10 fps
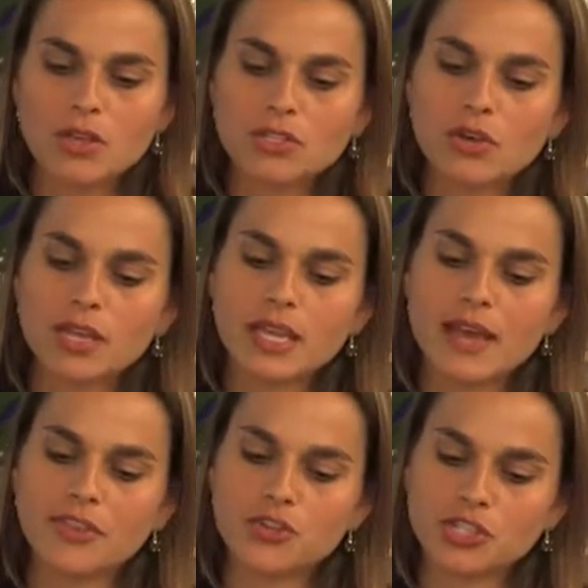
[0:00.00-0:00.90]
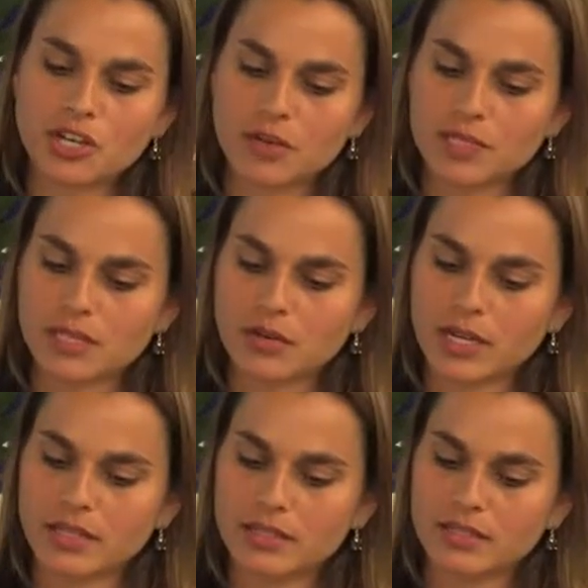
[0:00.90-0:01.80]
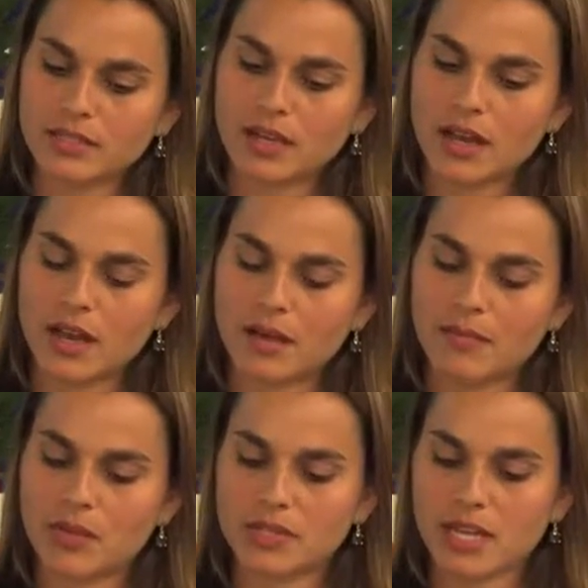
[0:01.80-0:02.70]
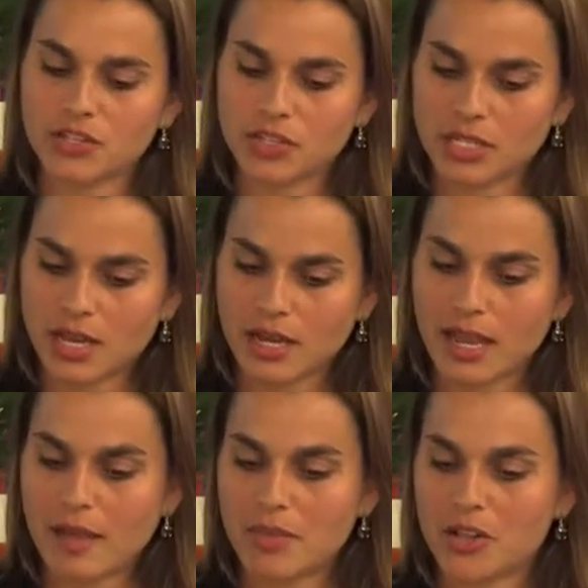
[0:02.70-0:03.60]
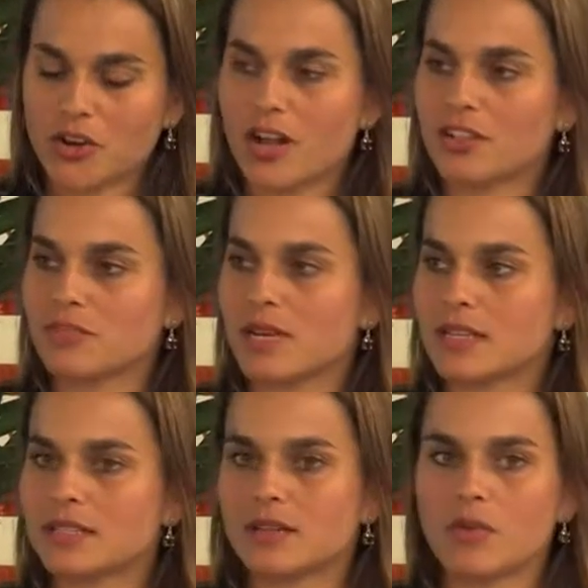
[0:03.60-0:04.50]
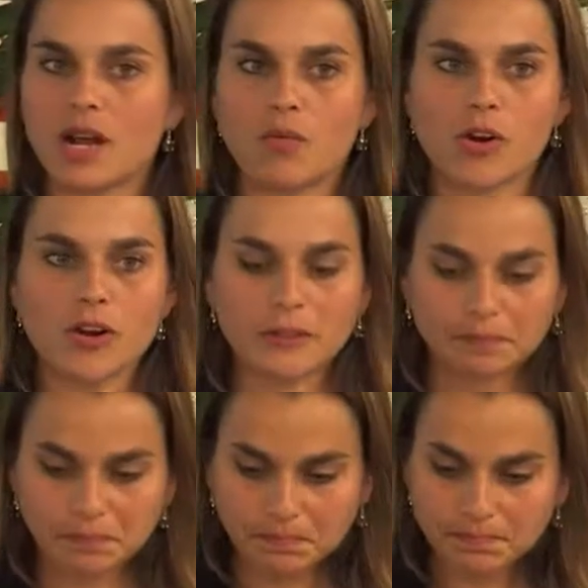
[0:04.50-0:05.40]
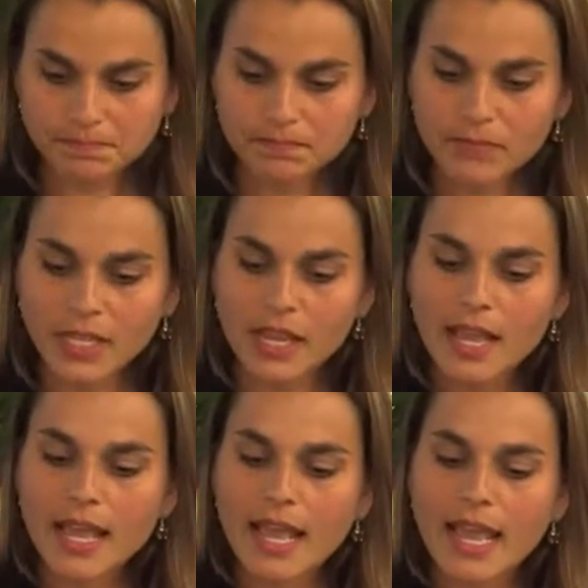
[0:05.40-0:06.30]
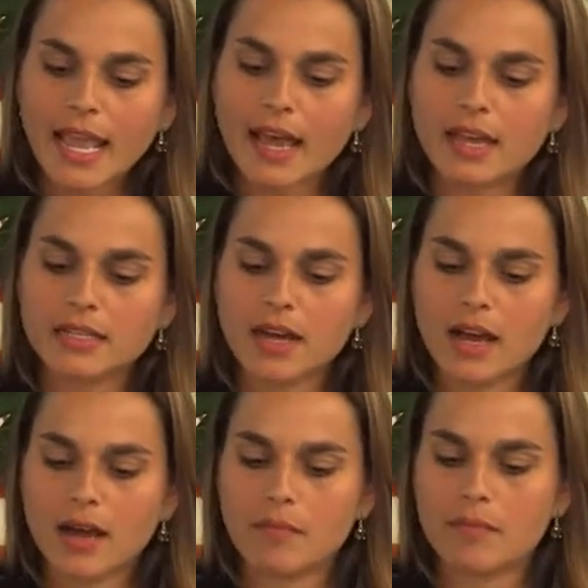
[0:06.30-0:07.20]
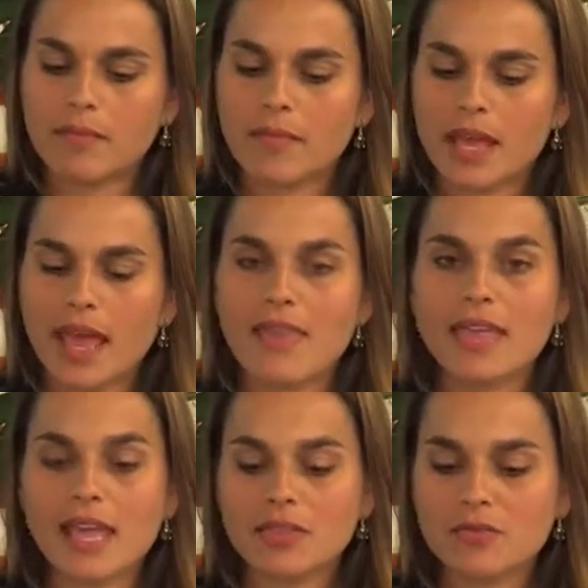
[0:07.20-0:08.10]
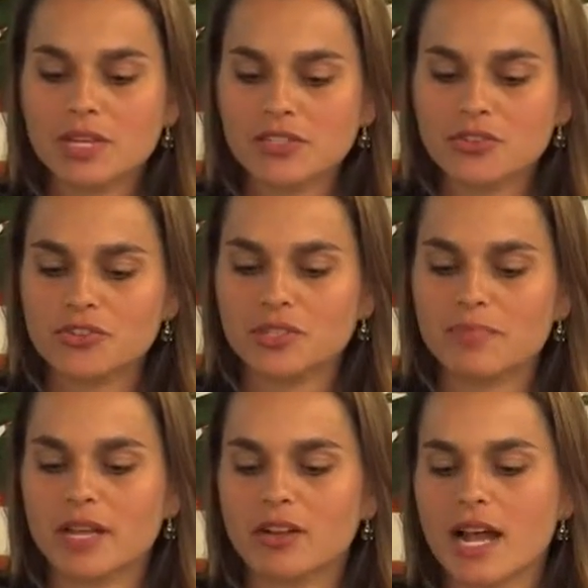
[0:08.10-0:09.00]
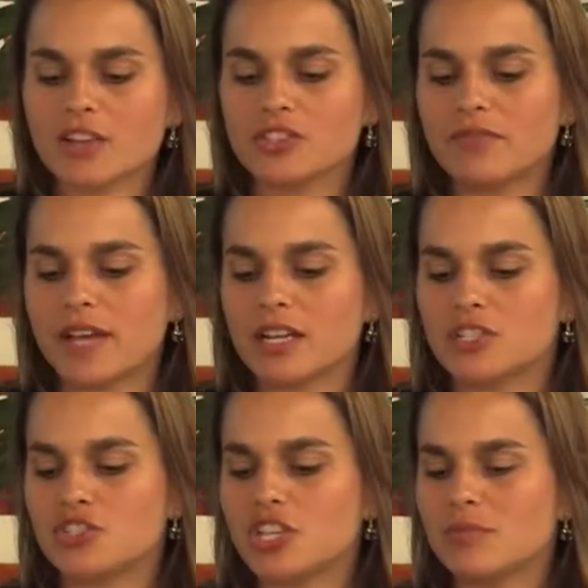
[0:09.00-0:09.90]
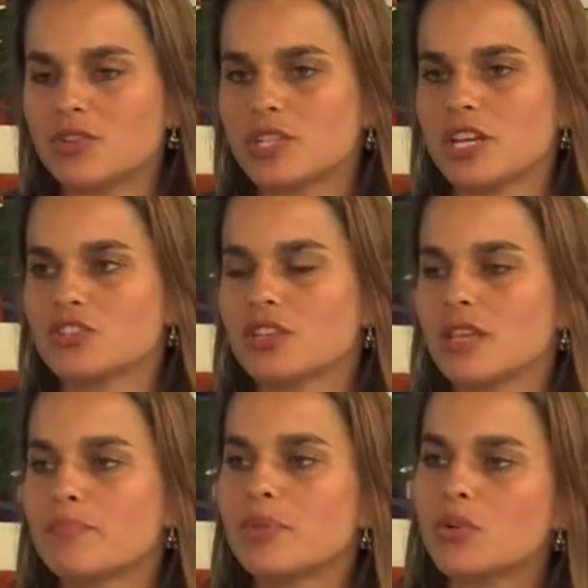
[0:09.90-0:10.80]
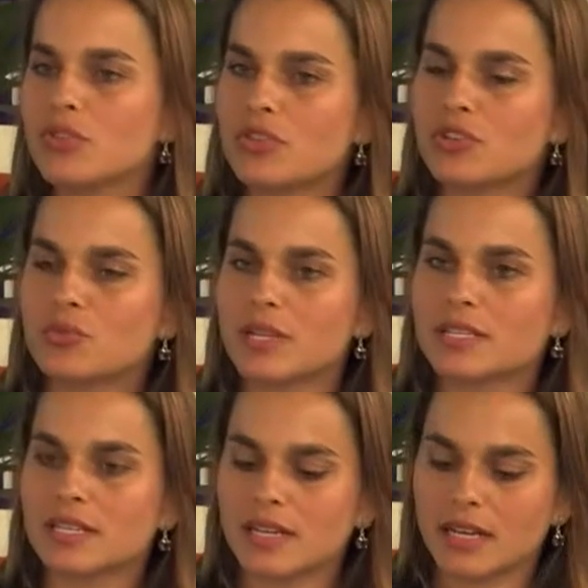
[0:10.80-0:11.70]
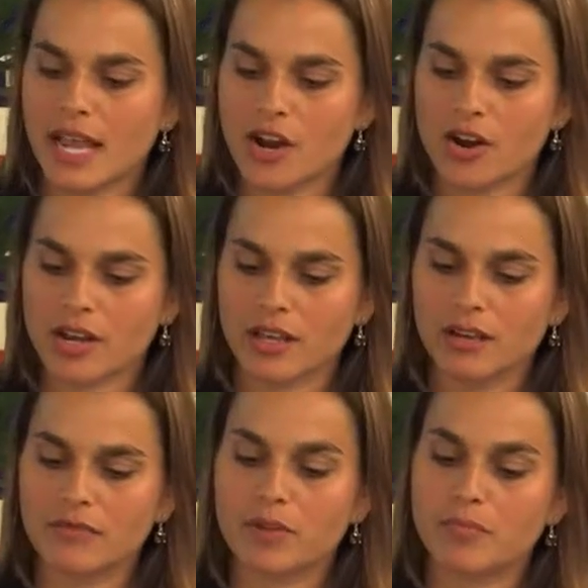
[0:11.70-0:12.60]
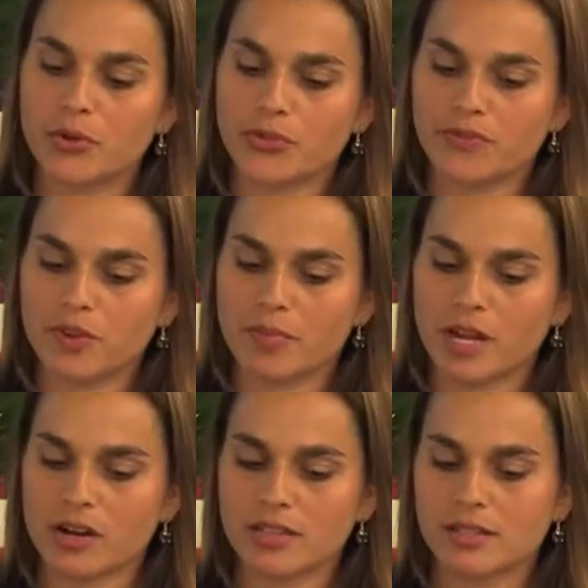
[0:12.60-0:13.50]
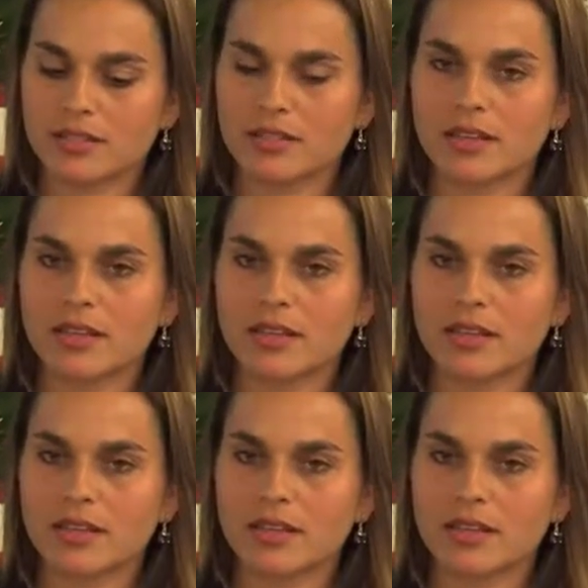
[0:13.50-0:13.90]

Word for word: So he had their genome sequenced. Um, it was actually done at Baylor College of Medicine, where I work. And, um, and they, the researchers at Baylor actually found a gene mutation that both of the twins had inherited from both of their parents.